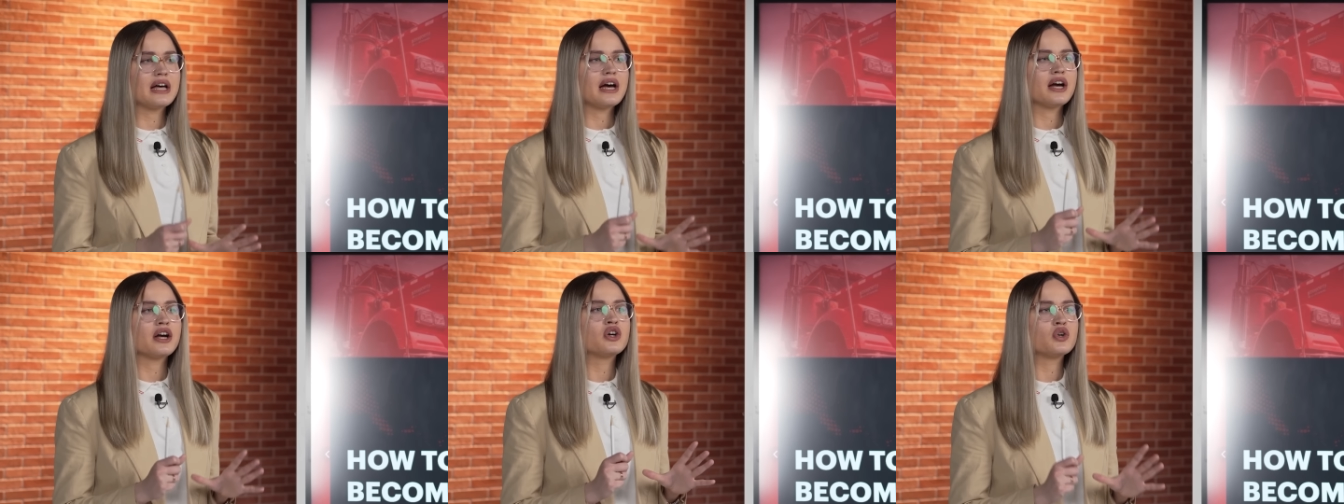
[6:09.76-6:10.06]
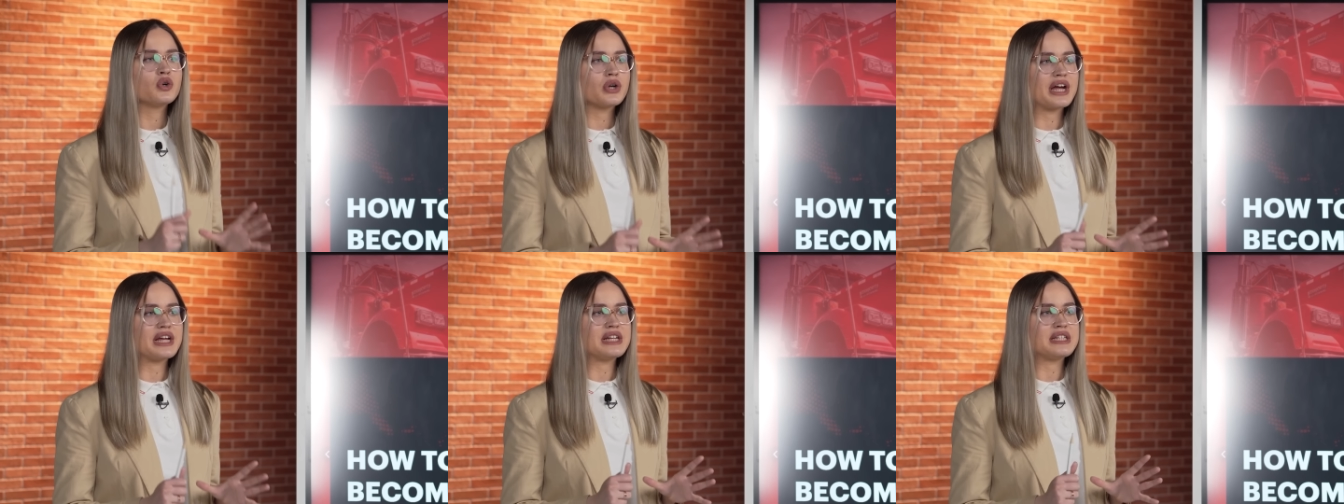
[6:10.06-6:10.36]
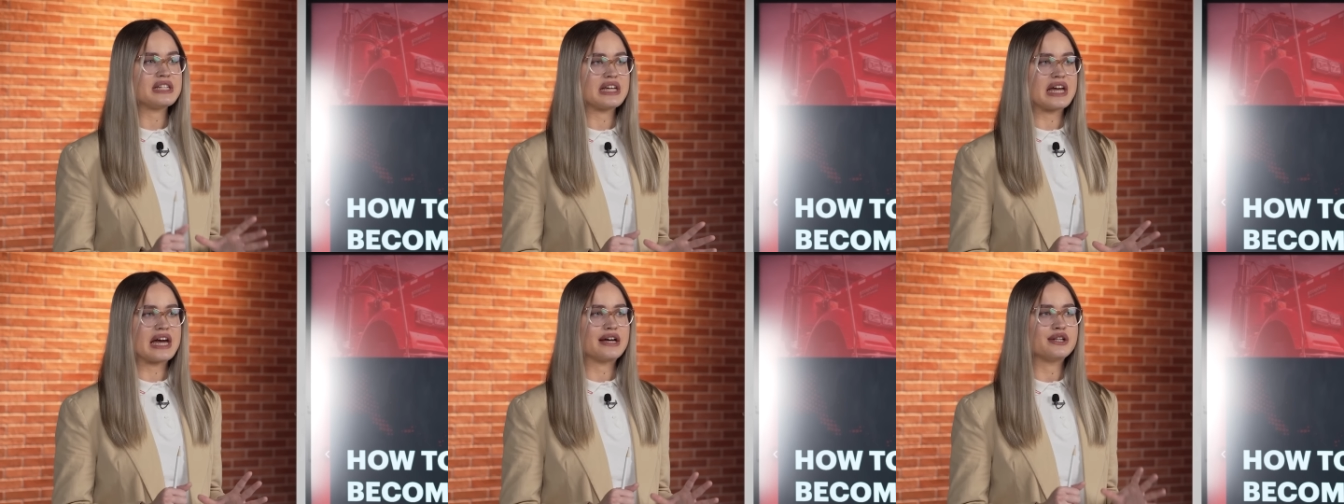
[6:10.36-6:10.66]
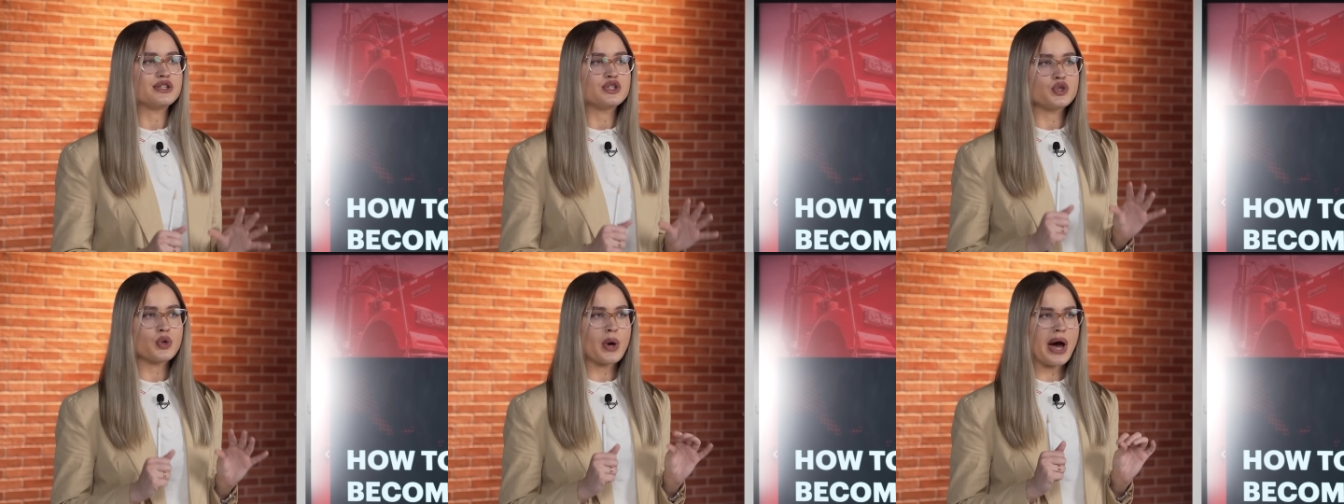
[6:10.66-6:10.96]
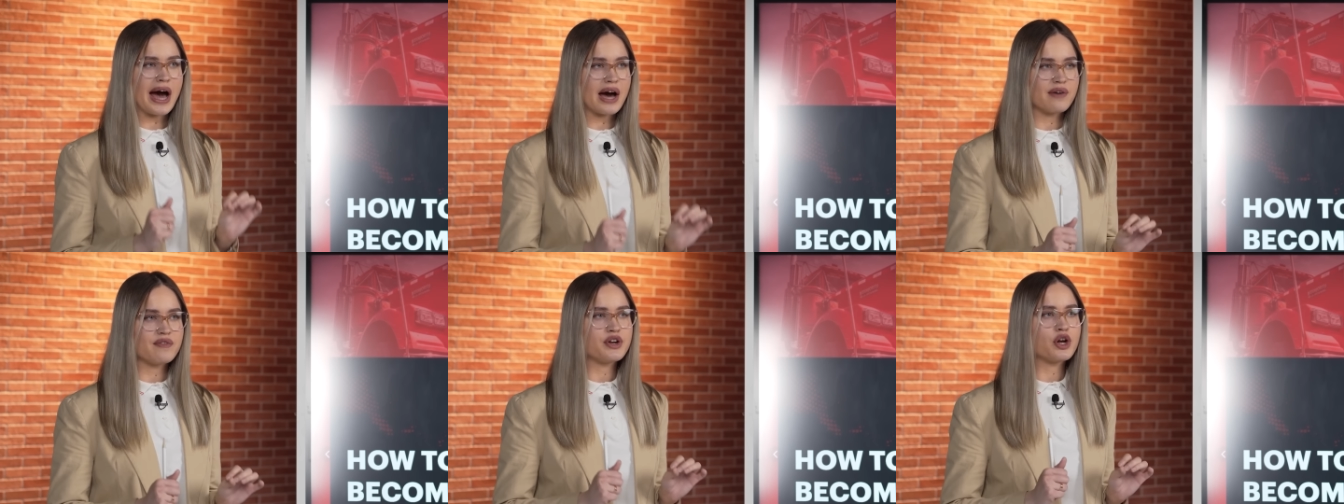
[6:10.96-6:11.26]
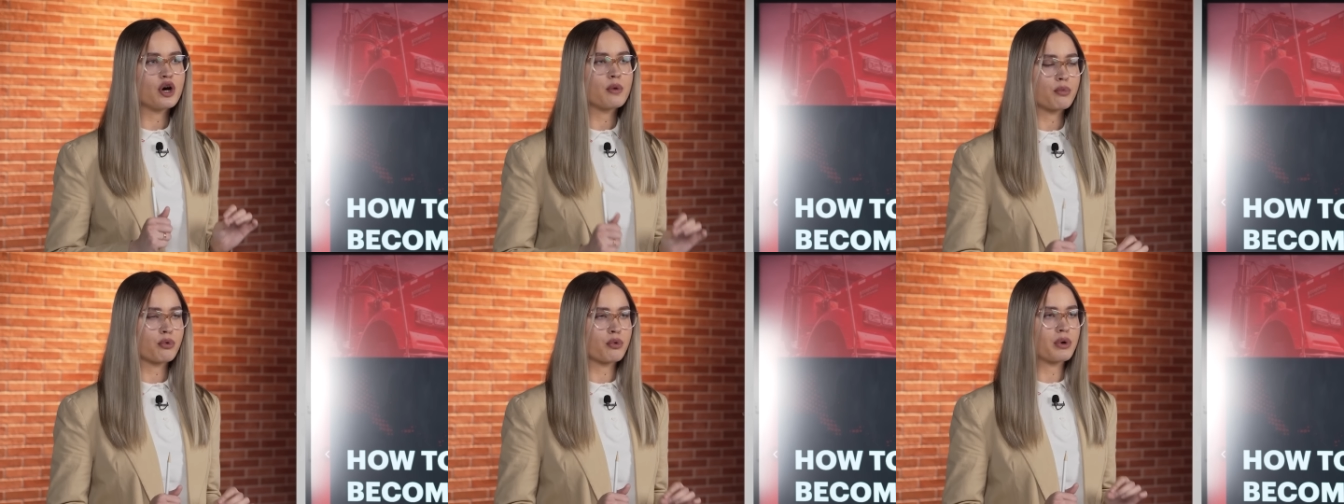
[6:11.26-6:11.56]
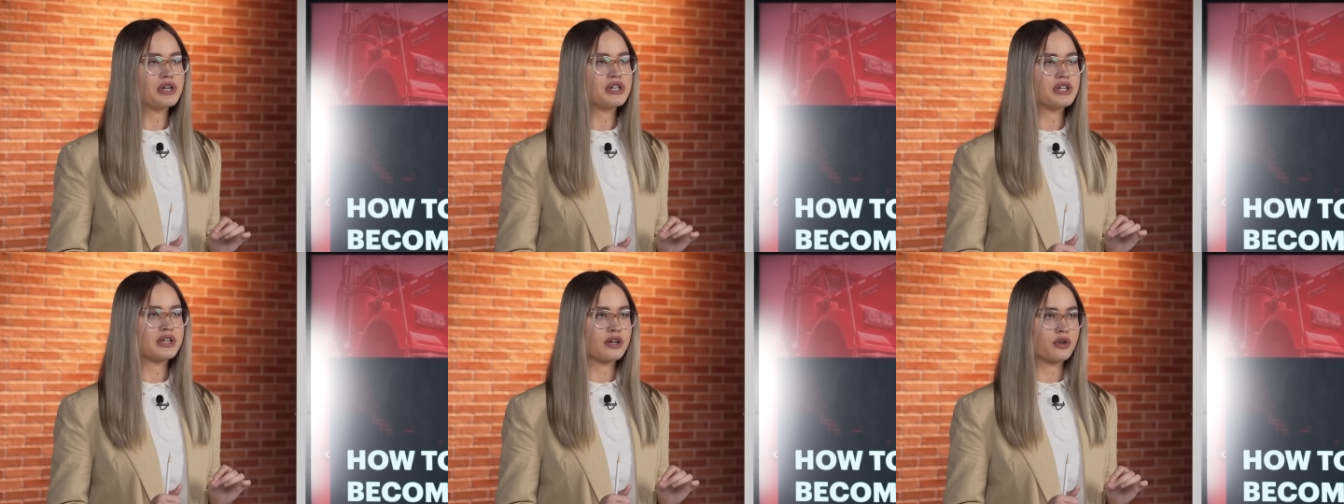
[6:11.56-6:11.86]
a good idea to have an
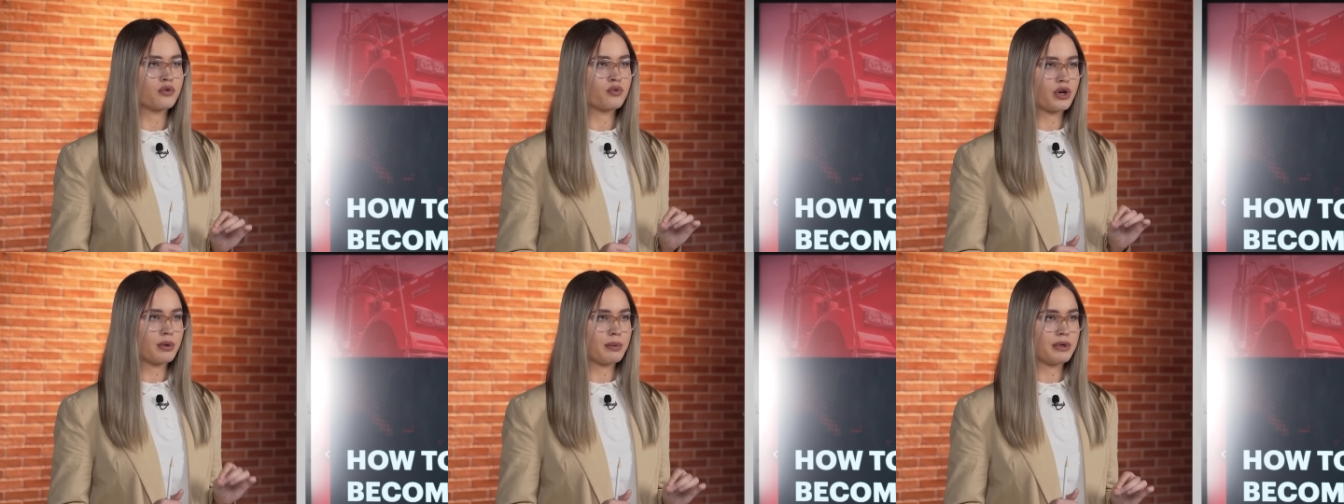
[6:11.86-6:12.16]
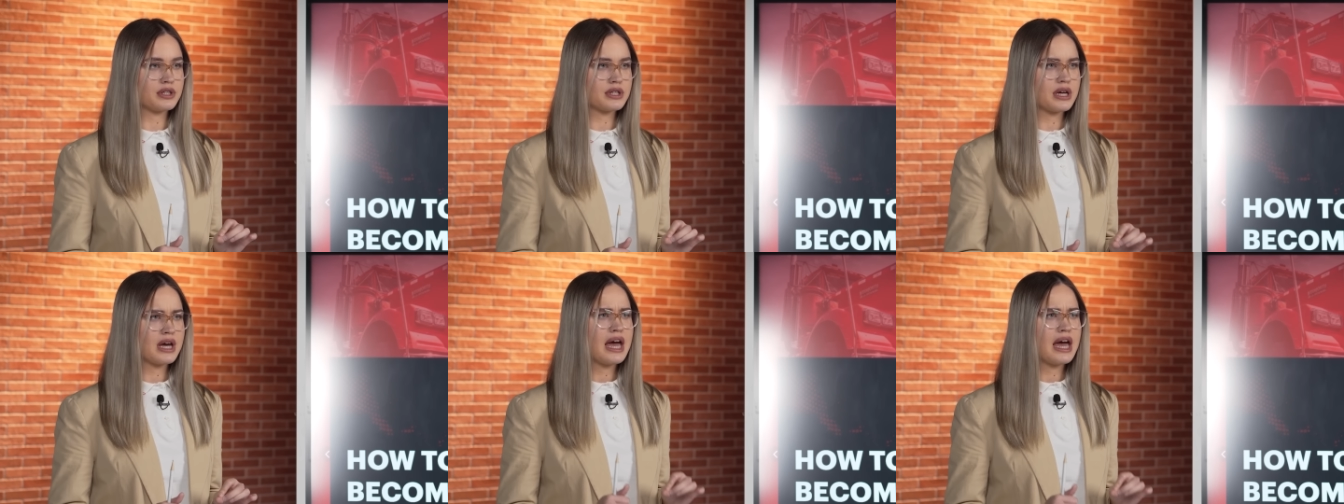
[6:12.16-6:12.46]
operating agreement.